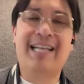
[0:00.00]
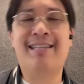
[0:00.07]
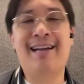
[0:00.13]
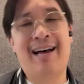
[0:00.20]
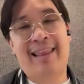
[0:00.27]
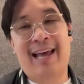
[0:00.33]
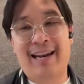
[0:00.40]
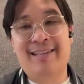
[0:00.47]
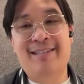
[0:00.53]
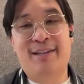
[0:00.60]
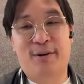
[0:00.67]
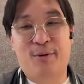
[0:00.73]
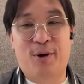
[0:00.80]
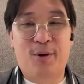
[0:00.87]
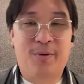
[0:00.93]
It's not that easy
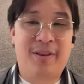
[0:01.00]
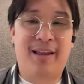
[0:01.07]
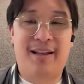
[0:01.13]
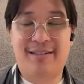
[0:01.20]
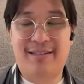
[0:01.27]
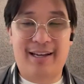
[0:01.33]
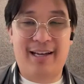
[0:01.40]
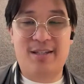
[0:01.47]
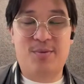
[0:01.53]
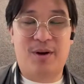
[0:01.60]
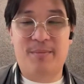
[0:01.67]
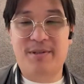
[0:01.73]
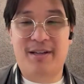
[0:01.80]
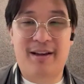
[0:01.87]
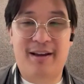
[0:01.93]
to work with. That's, I guess, what
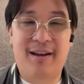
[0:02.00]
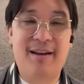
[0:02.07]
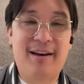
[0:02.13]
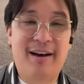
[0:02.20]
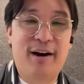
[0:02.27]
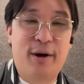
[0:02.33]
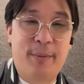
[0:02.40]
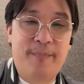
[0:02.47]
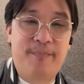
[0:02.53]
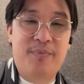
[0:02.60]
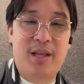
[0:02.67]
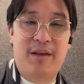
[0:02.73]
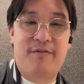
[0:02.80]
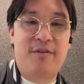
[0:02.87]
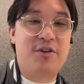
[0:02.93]
I'm saying.
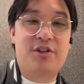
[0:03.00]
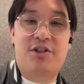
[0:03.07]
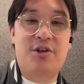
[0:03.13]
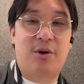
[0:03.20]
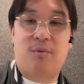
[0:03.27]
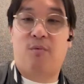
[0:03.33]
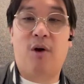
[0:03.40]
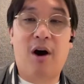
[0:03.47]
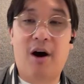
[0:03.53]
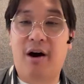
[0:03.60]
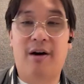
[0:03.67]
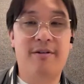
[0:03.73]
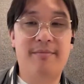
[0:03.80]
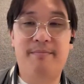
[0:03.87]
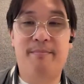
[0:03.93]
You just took
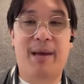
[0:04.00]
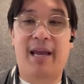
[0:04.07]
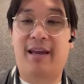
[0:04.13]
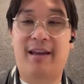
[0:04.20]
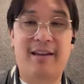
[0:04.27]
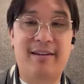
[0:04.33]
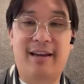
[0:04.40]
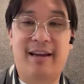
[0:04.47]
raw banking